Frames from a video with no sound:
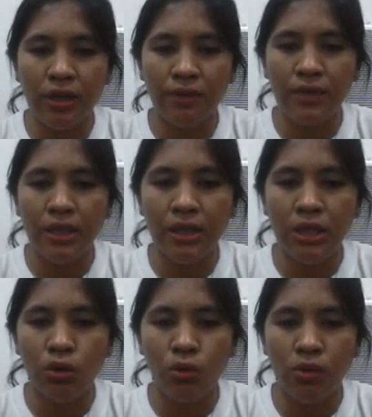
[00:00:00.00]

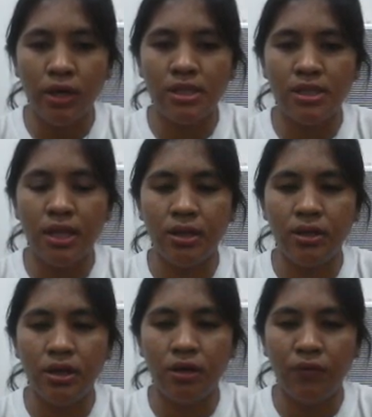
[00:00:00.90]
ability towards the
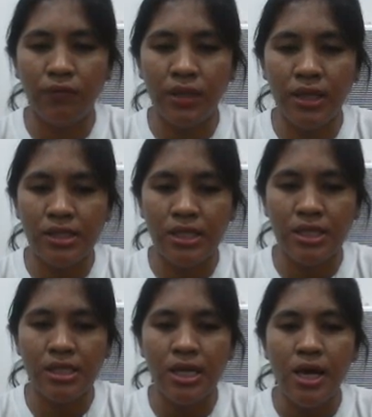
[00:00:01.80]
learning
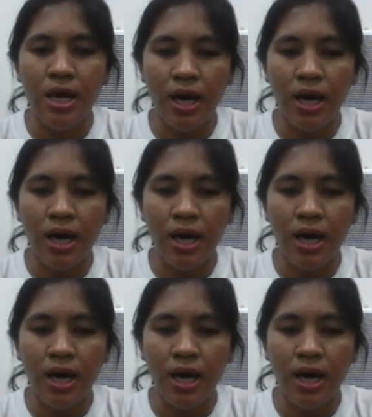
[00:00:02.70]
competencies